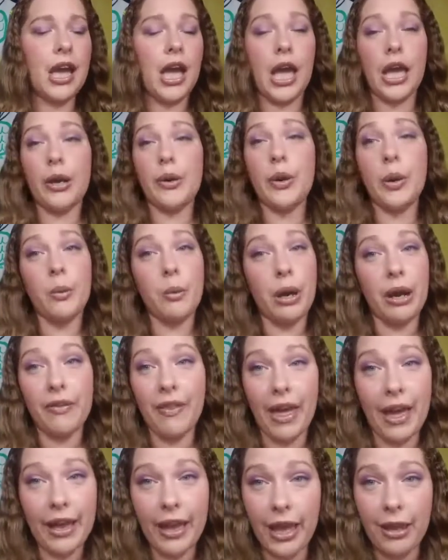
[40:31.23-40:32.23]
I don't know where
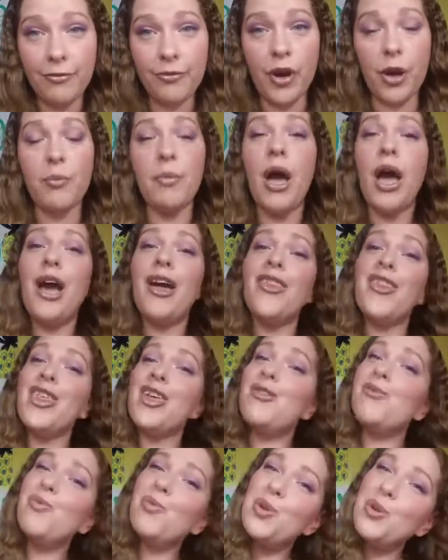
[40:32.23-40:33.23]
that came from.
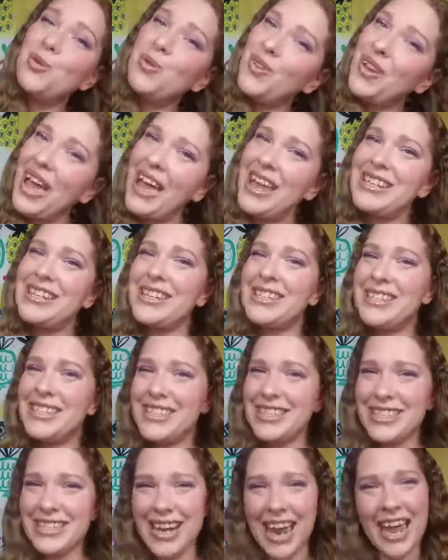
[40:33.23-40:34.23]
The roulette
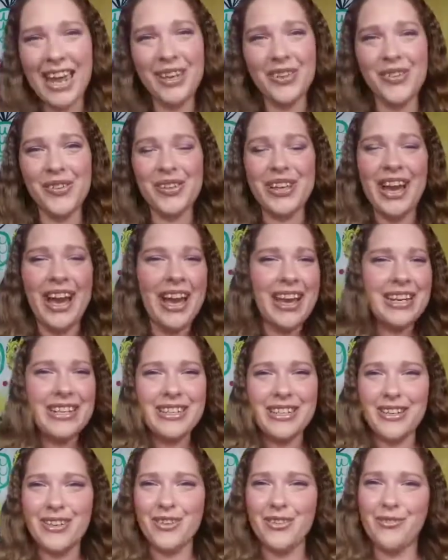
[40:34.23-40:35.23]
style kind
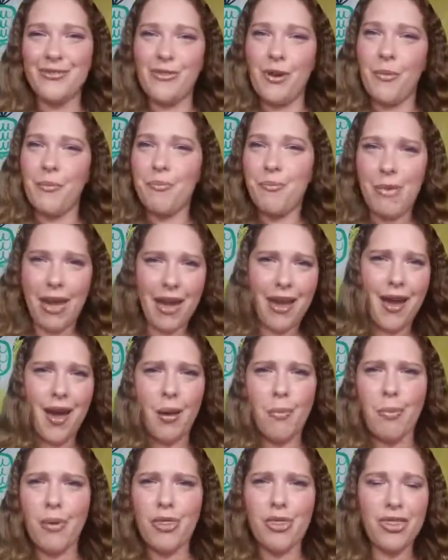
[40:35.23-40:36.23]
of
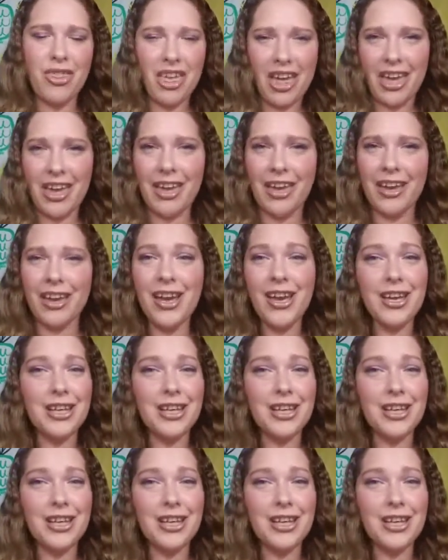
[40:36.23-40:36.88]
makeup thing.